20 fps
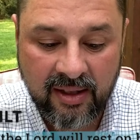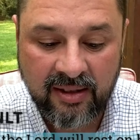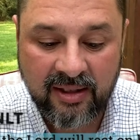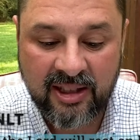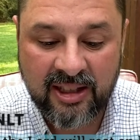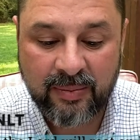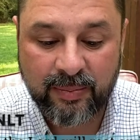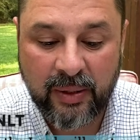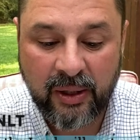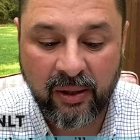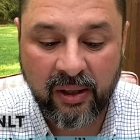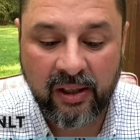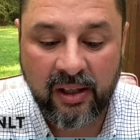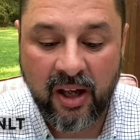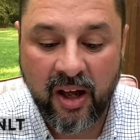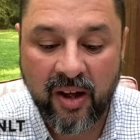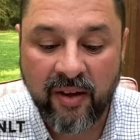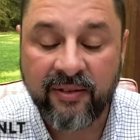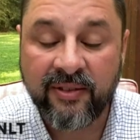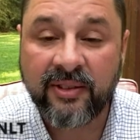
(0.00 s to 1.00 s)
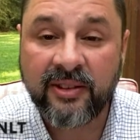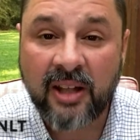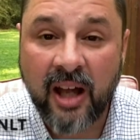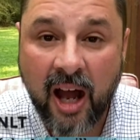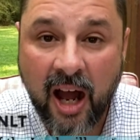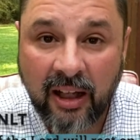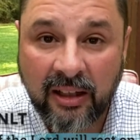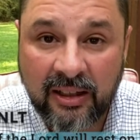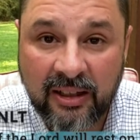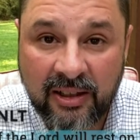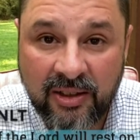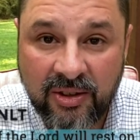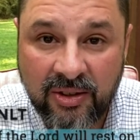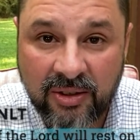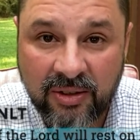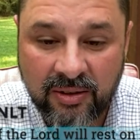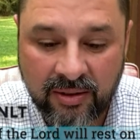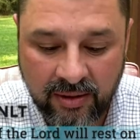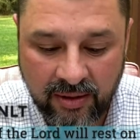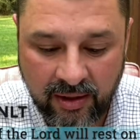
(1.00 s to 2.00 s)
the Spirit of
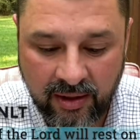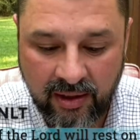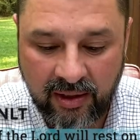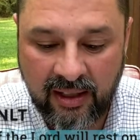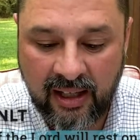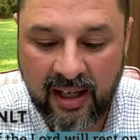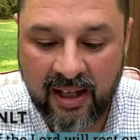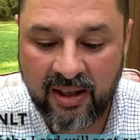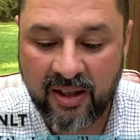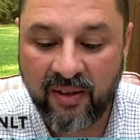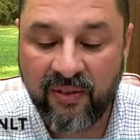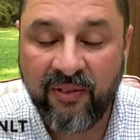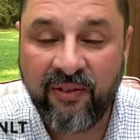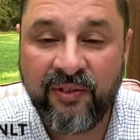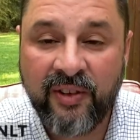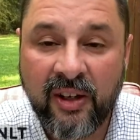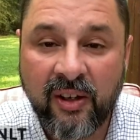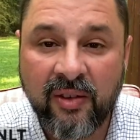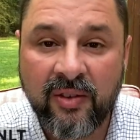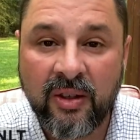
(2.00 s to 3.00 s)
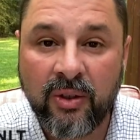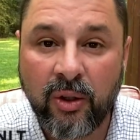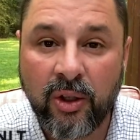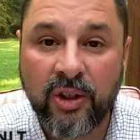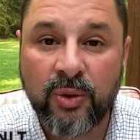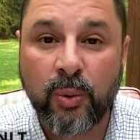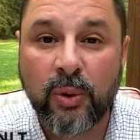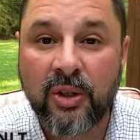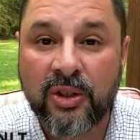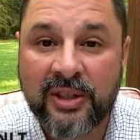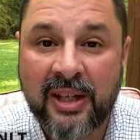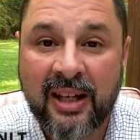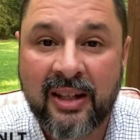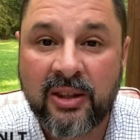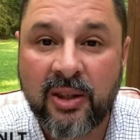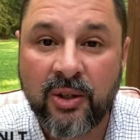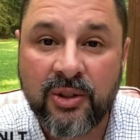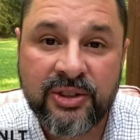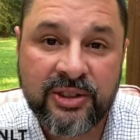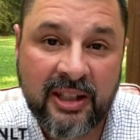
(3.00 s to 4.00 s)
knowledge and the fear of the Lord. We're going to
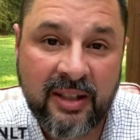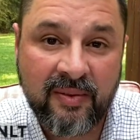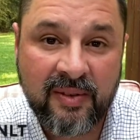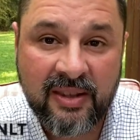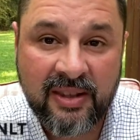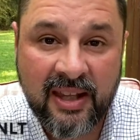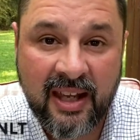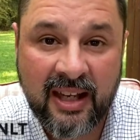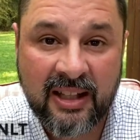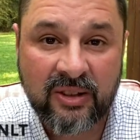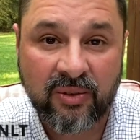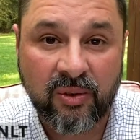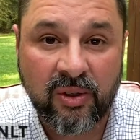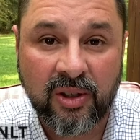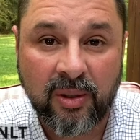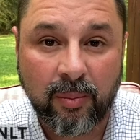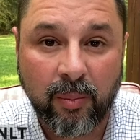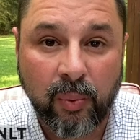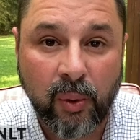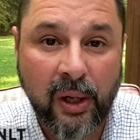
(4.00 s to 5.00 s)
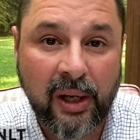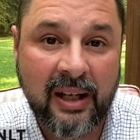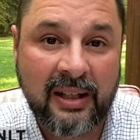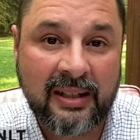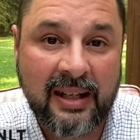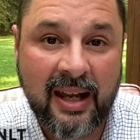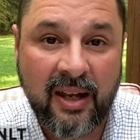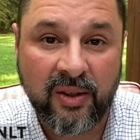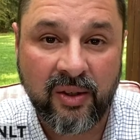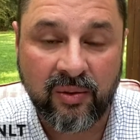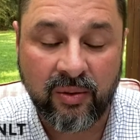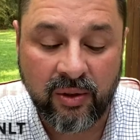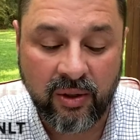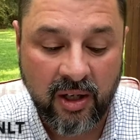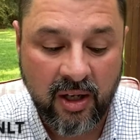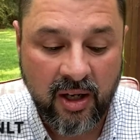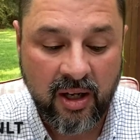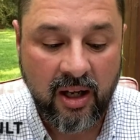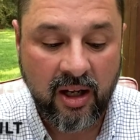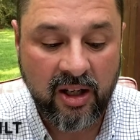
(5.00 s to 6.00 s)
take those seven things and we're going to break it down over
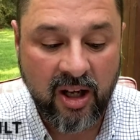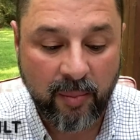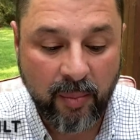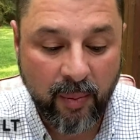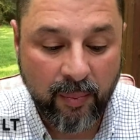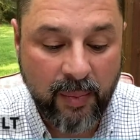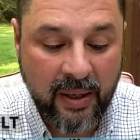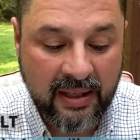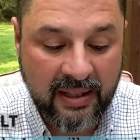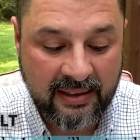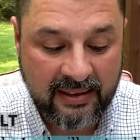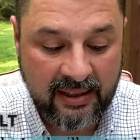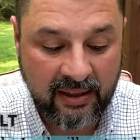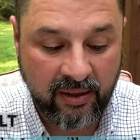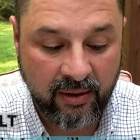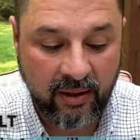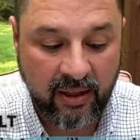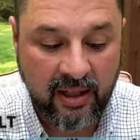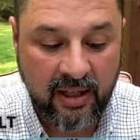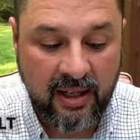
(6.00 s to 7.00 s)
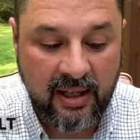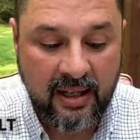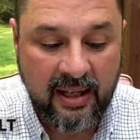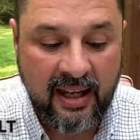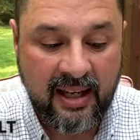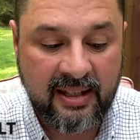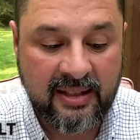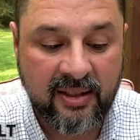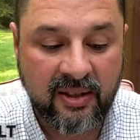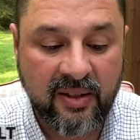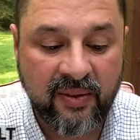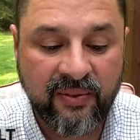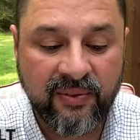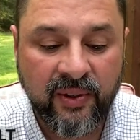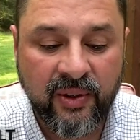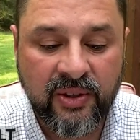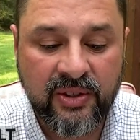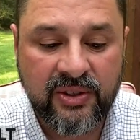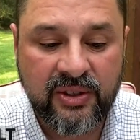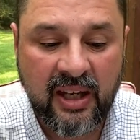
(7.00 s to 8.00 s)
a couple minutes here. And so the
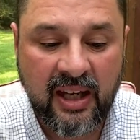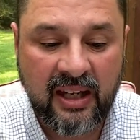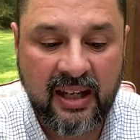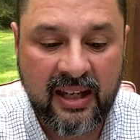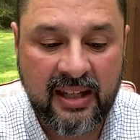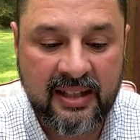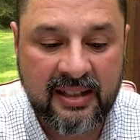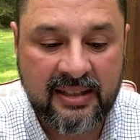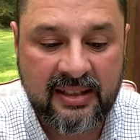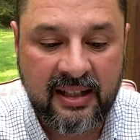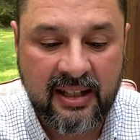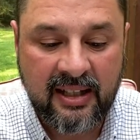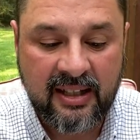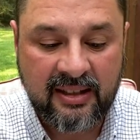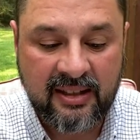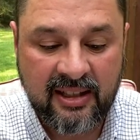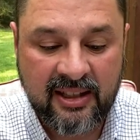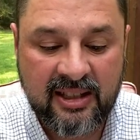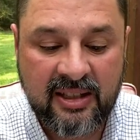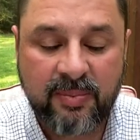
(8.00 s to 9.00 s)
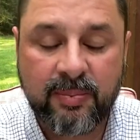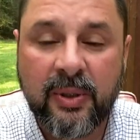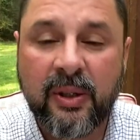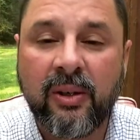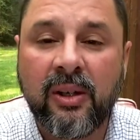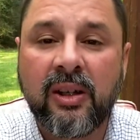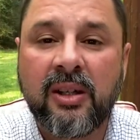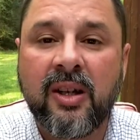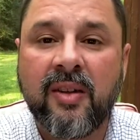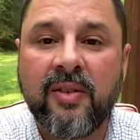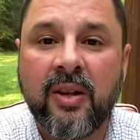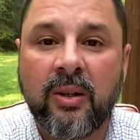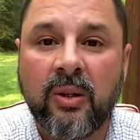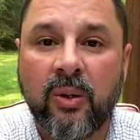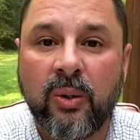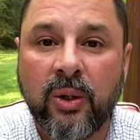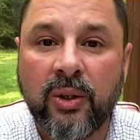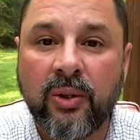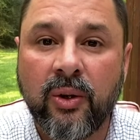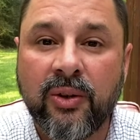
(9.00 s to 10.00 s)
first thing is the Spirit of the
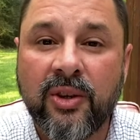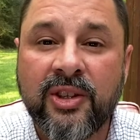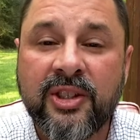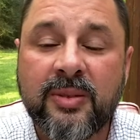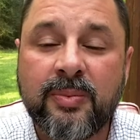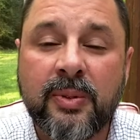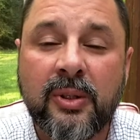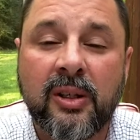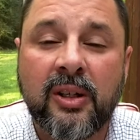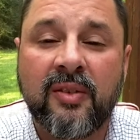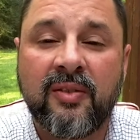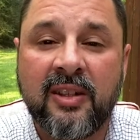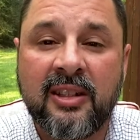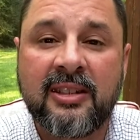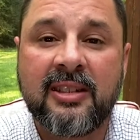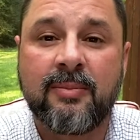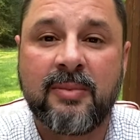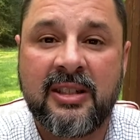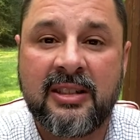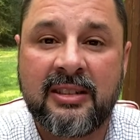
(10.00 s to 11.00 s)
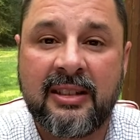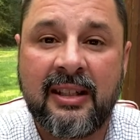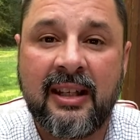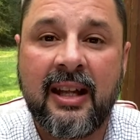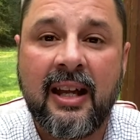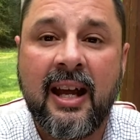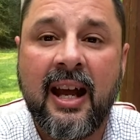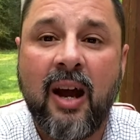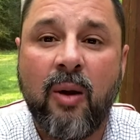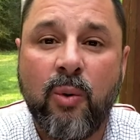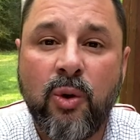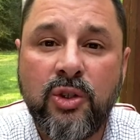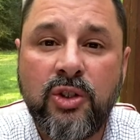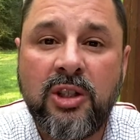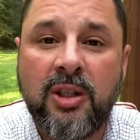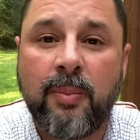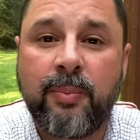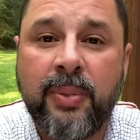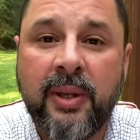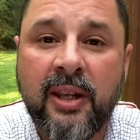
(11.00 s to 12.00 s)
Lord, or the Spirit of intimacy. I want
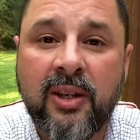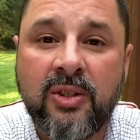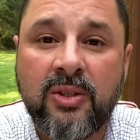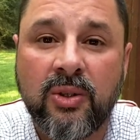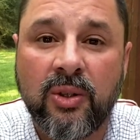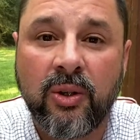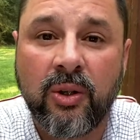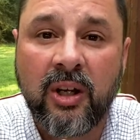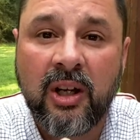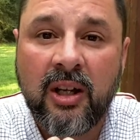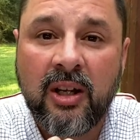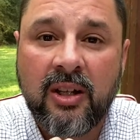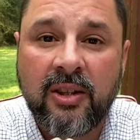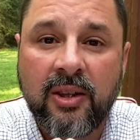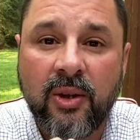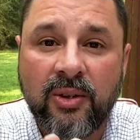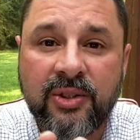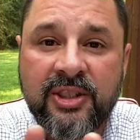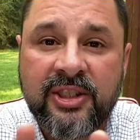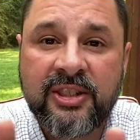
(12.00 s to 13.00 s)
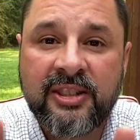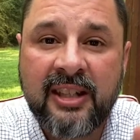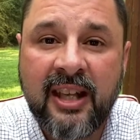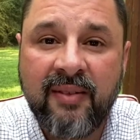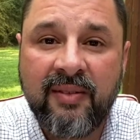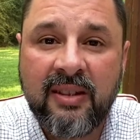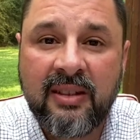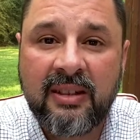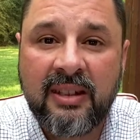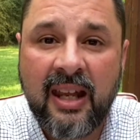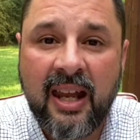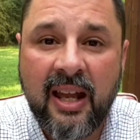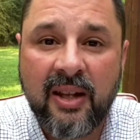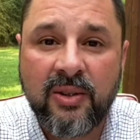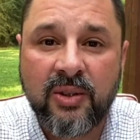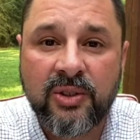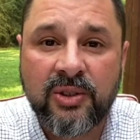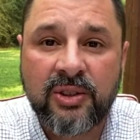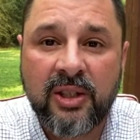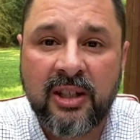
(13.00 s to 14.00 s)
you to picture those seven
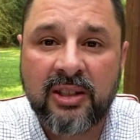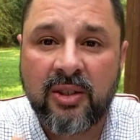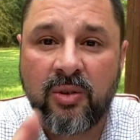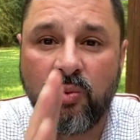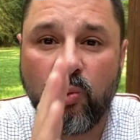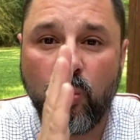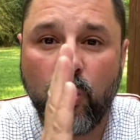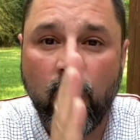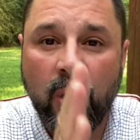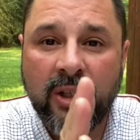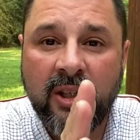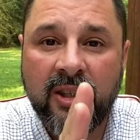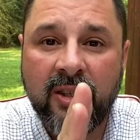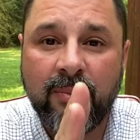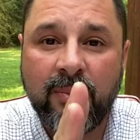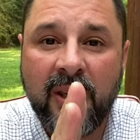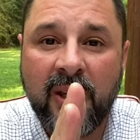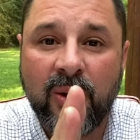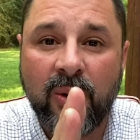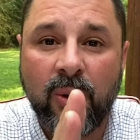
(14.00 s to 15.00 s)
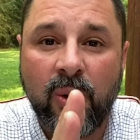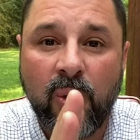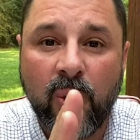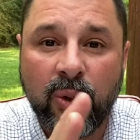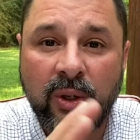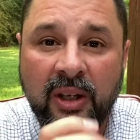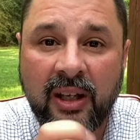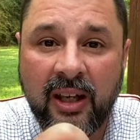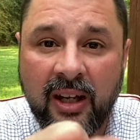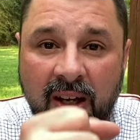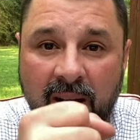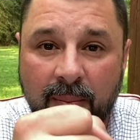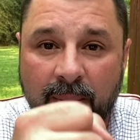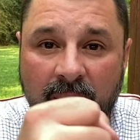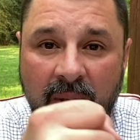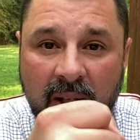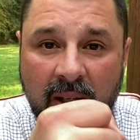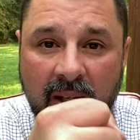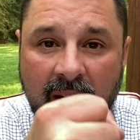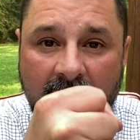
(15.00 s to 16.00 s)
candlesticks and one in the middle holding it up.
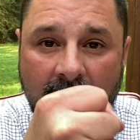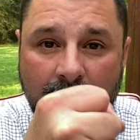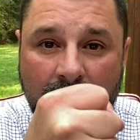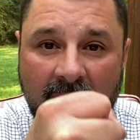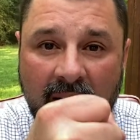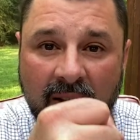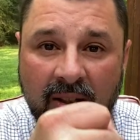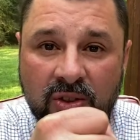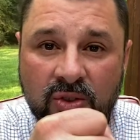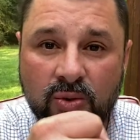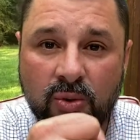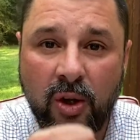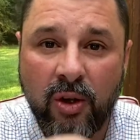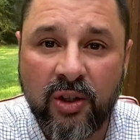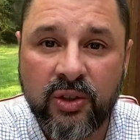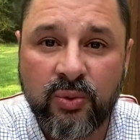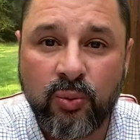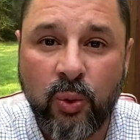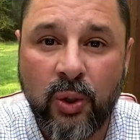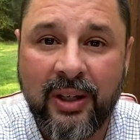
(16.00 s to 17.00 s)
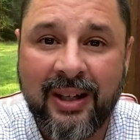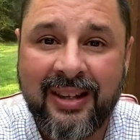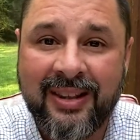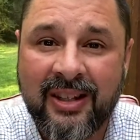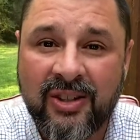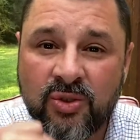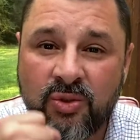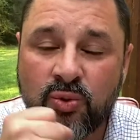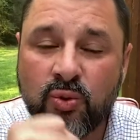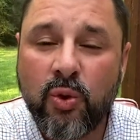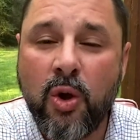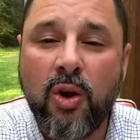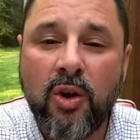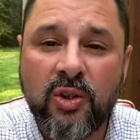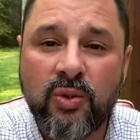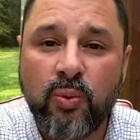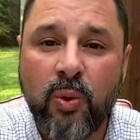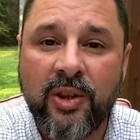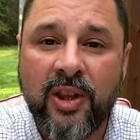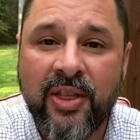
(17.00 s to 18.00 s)
and being the strongest one. And the
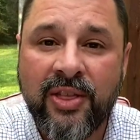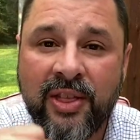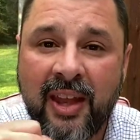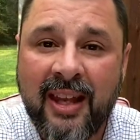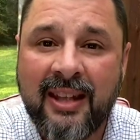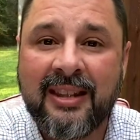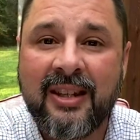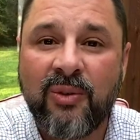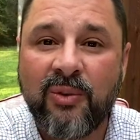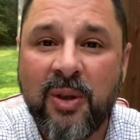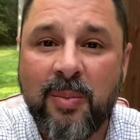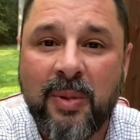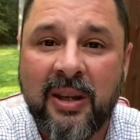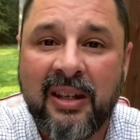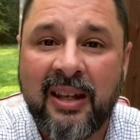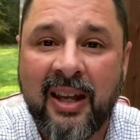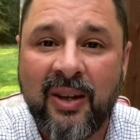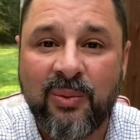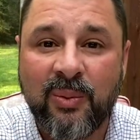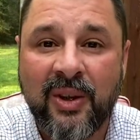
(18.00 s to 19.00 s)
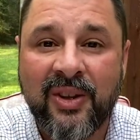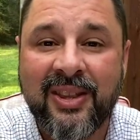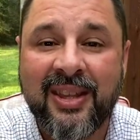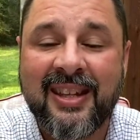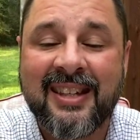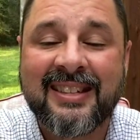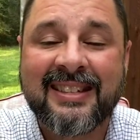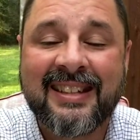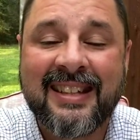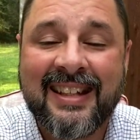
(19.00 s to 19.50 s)
strongest one, the thing that we begin with, is